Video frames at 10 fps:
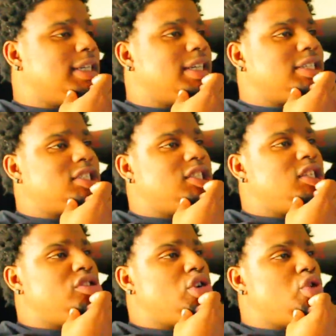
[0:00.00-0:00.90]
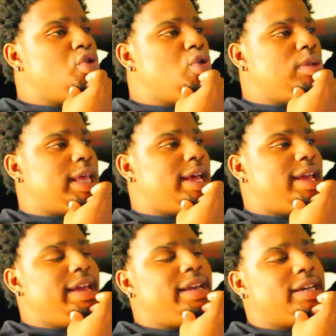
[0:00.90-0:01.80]
because she knew that
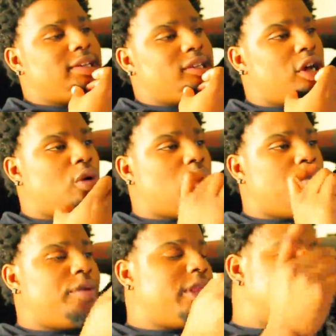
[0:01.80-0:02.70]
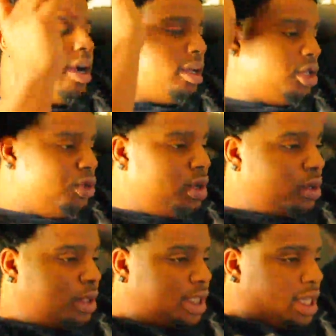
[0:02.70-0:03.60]
he couldn't go over there to
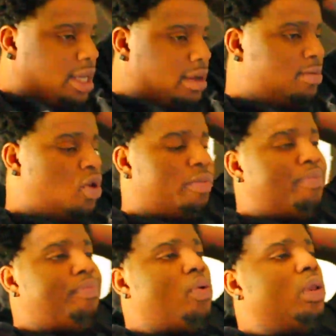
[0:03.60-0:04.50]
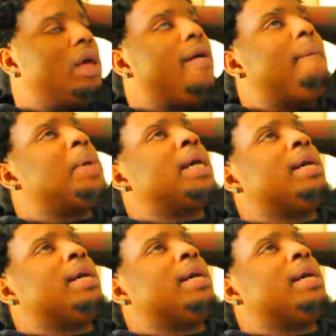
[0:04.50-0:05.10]
go see him or pull up.